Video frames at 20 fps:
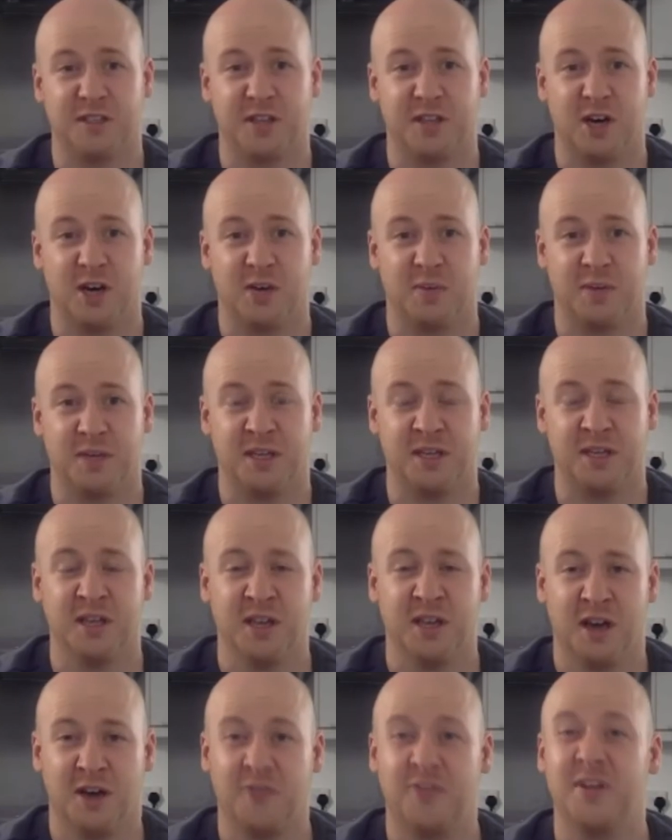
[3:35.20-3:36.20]
derby.
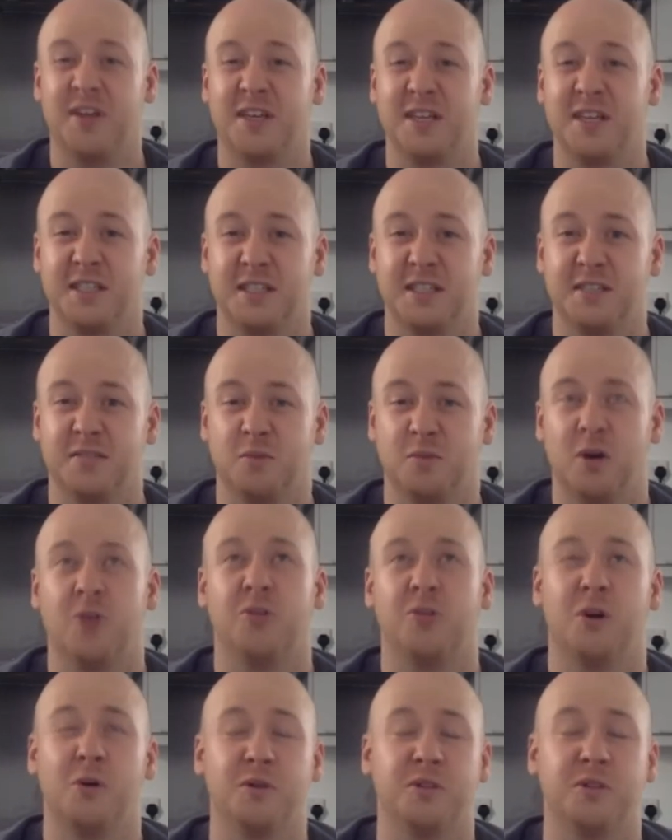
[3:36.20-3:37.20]
I think no
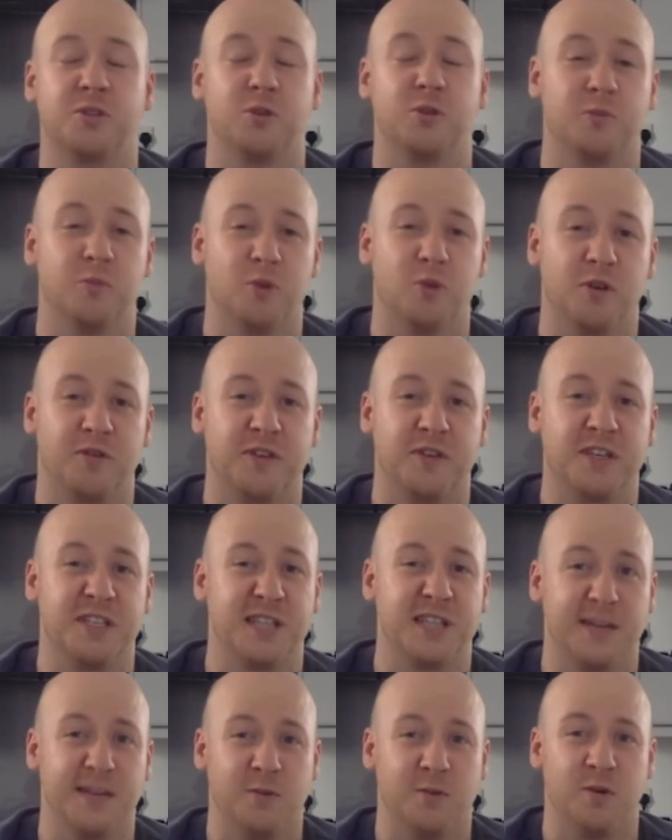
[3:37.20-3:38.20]
one scored more. I think he's
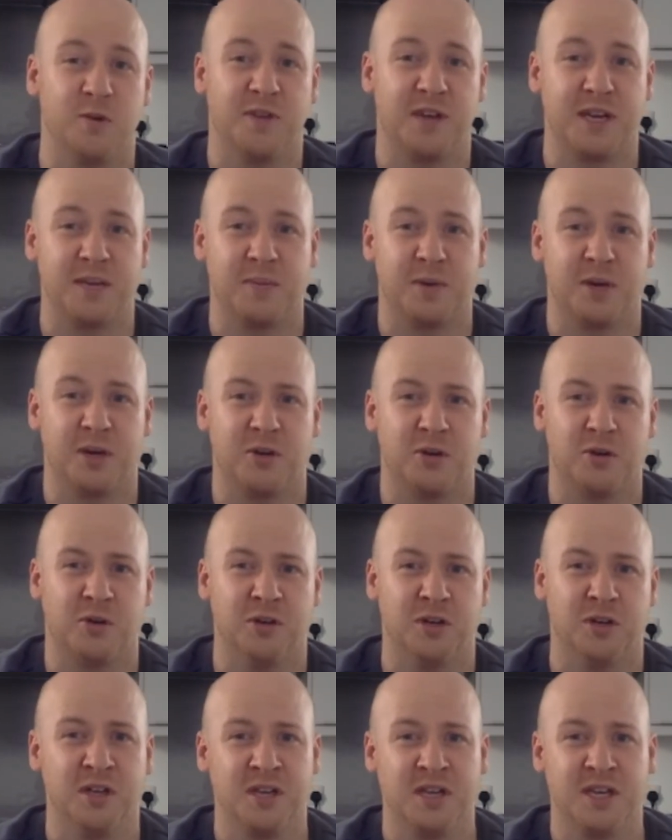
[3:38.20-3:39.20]
level with Ali Bayor.
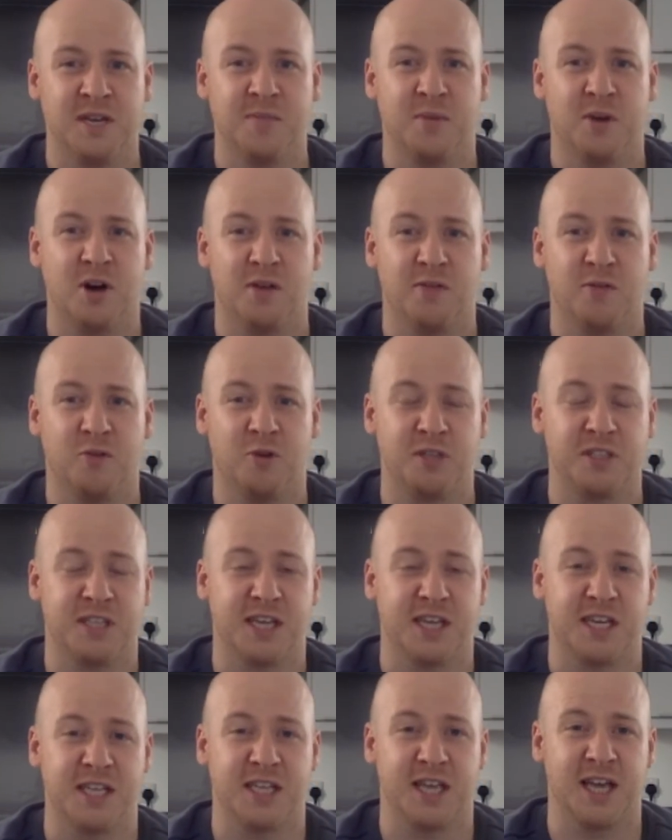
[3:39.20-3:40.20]
He might have already
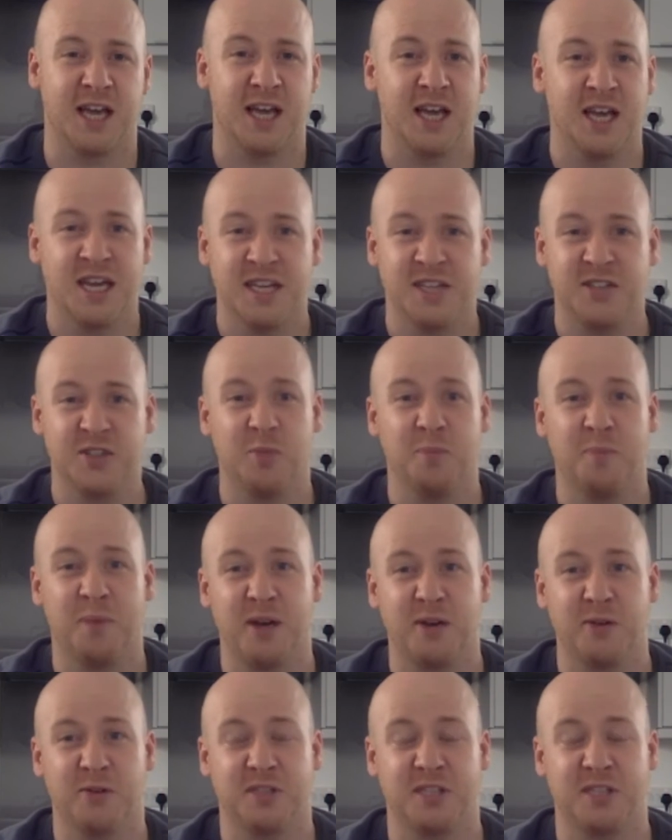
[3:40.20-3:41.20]
taken that. He's on
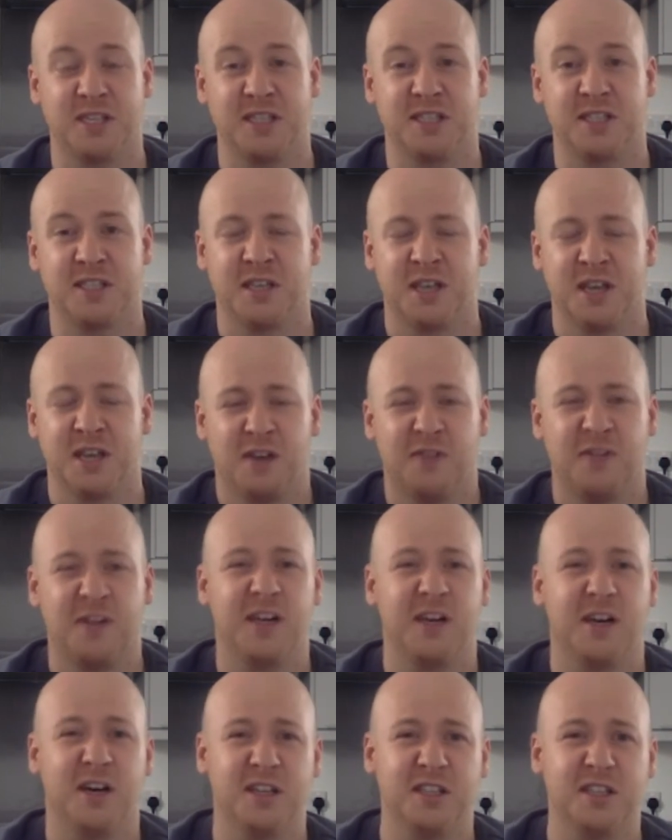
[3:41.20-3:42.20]
penalties. I think
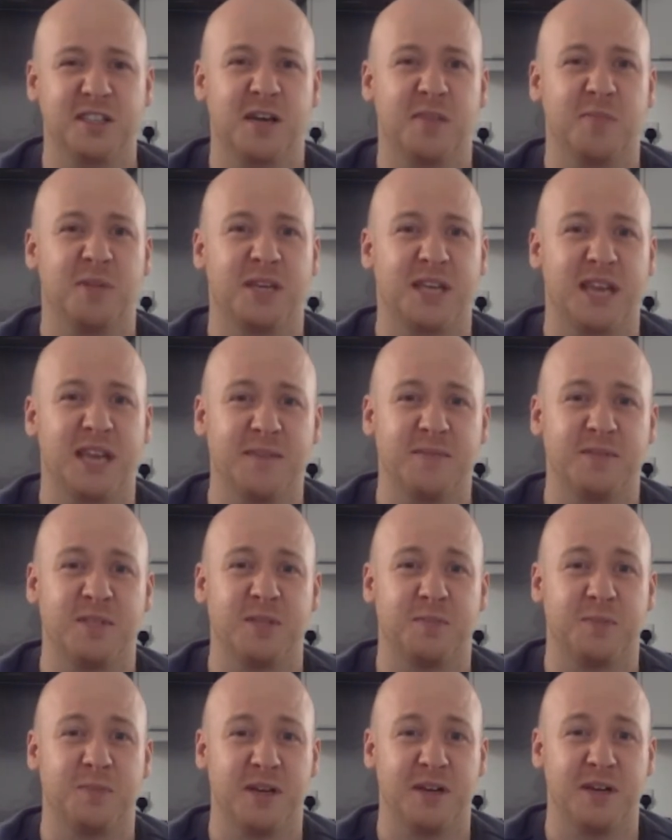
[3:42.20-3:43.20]
the last couple of games
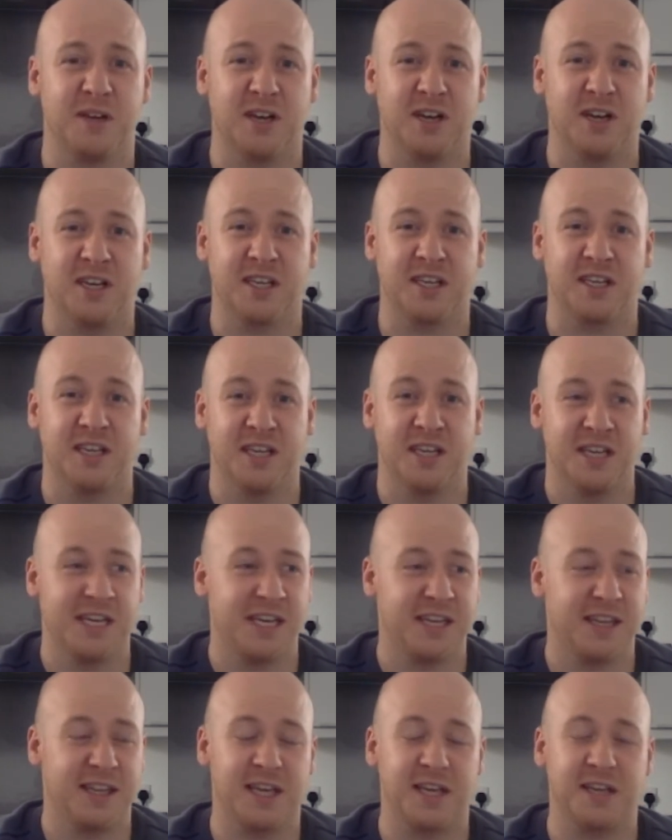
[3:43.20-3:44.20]
he's been unlucky. He
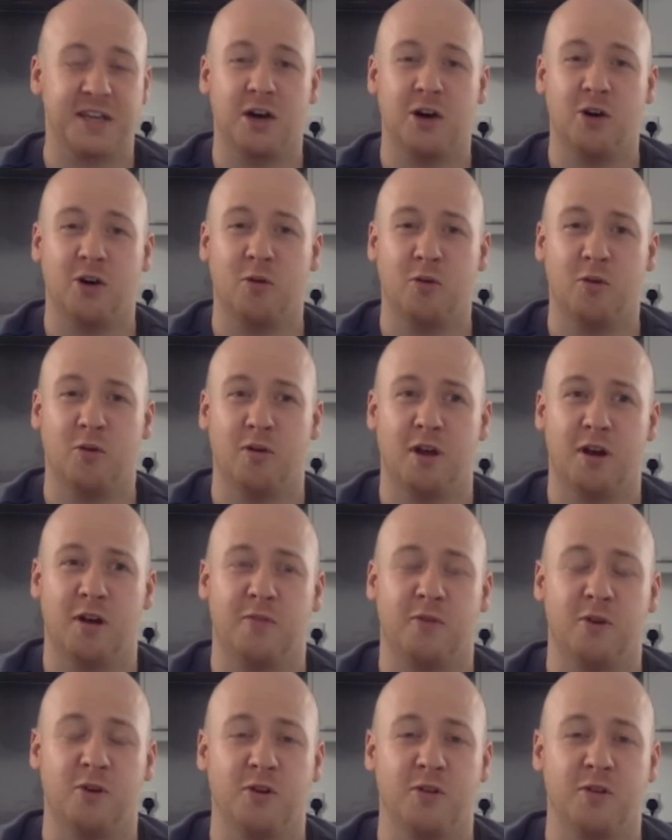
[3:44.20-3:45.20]
had that goal
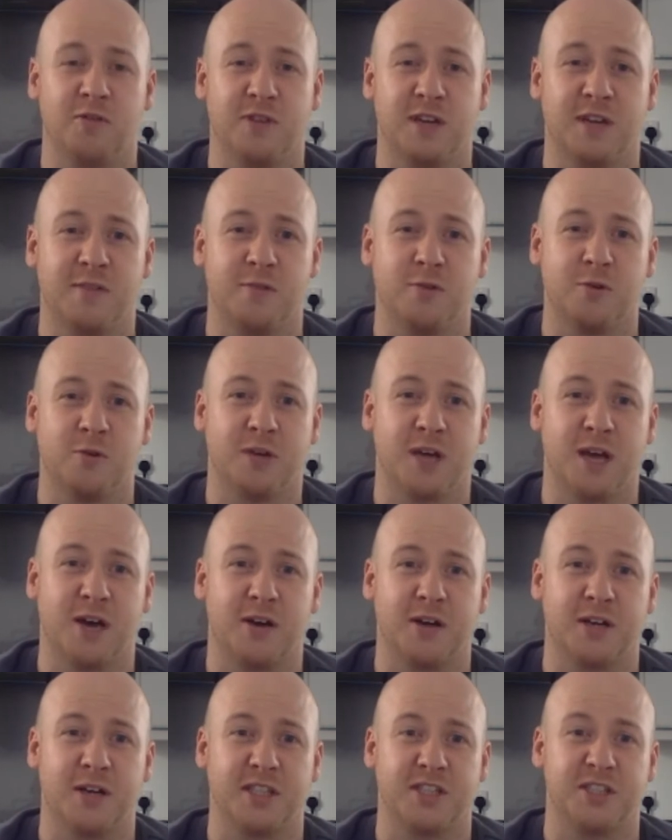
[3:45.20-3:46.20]
wrongfully ruled
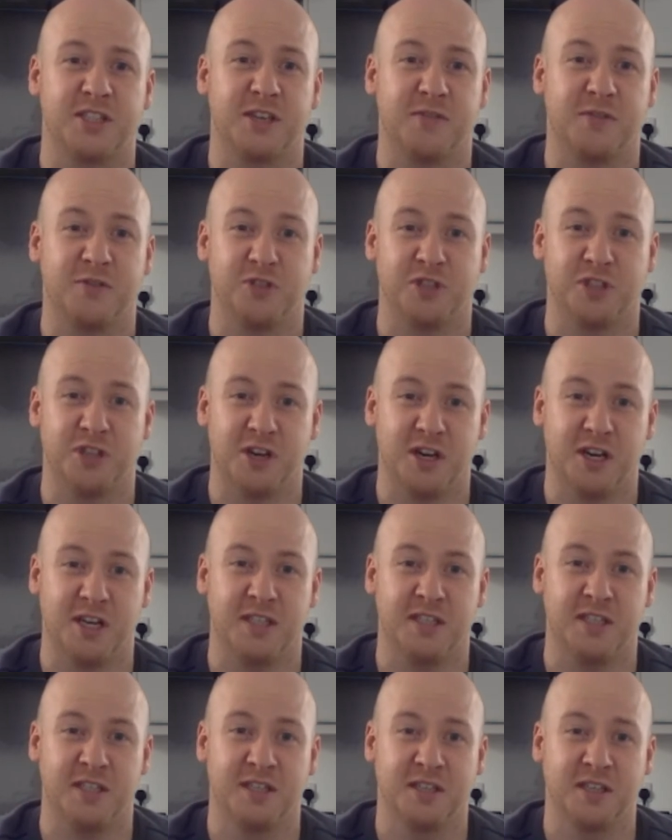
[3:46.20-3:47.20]
out against Sheffield
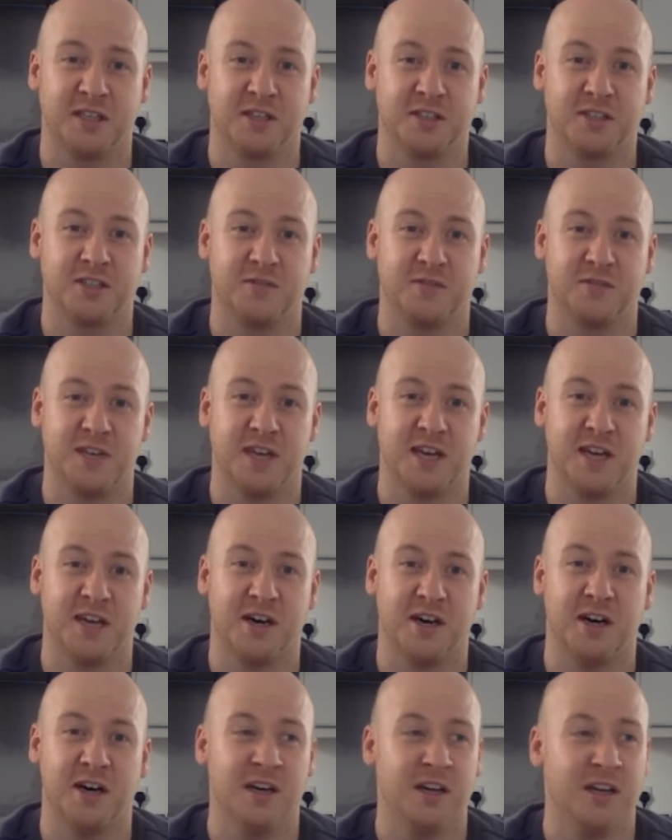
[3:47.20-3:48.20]
United because of
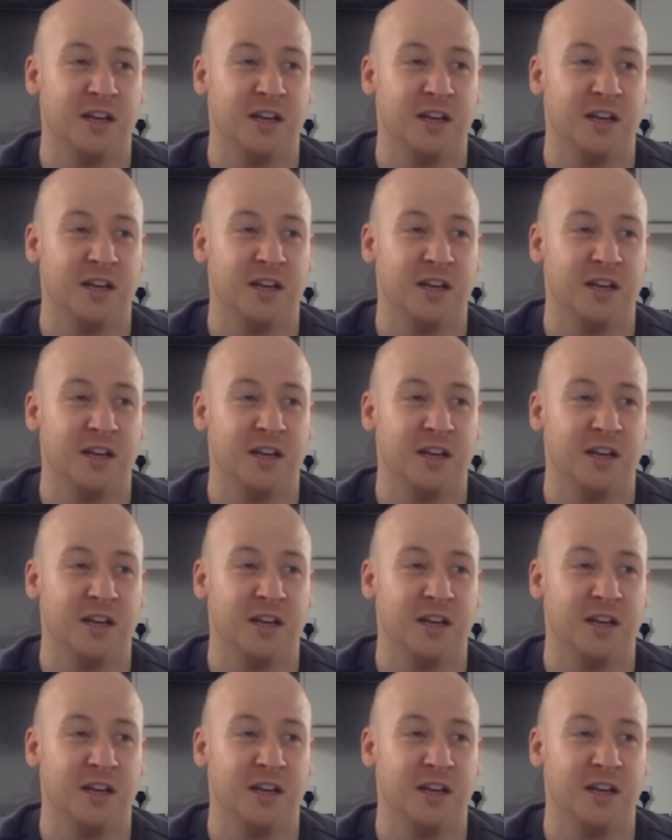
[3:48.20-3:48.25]
VAR.